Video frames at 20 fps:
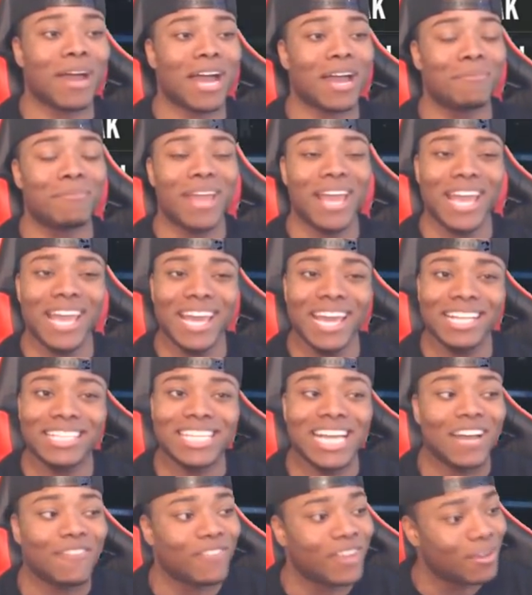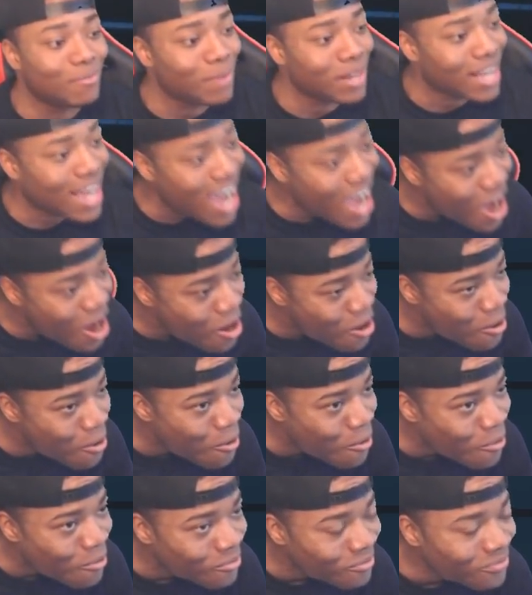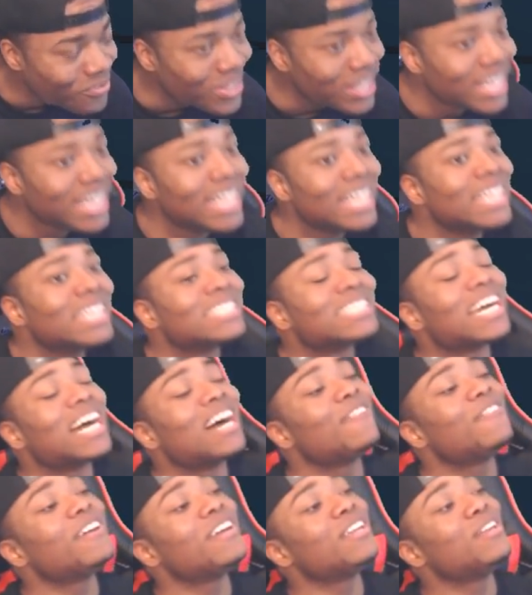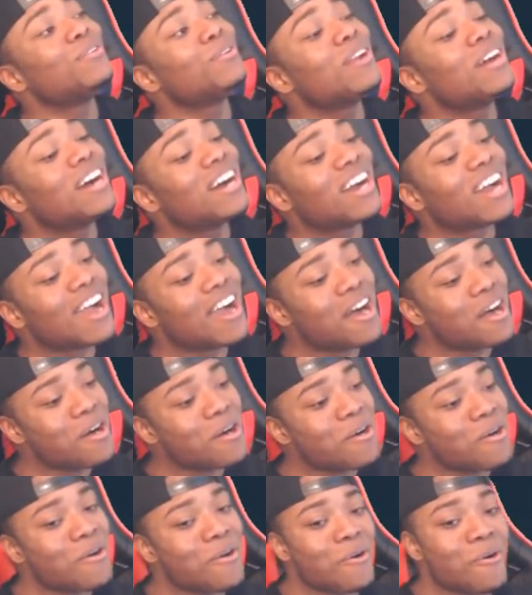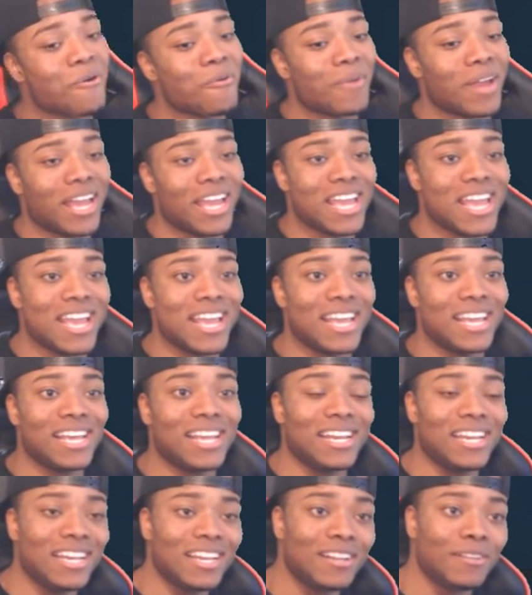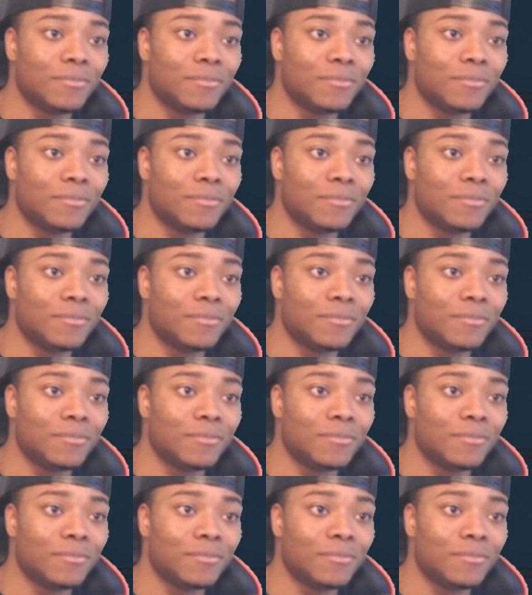my man. Time for you to go. Time for you to go, man.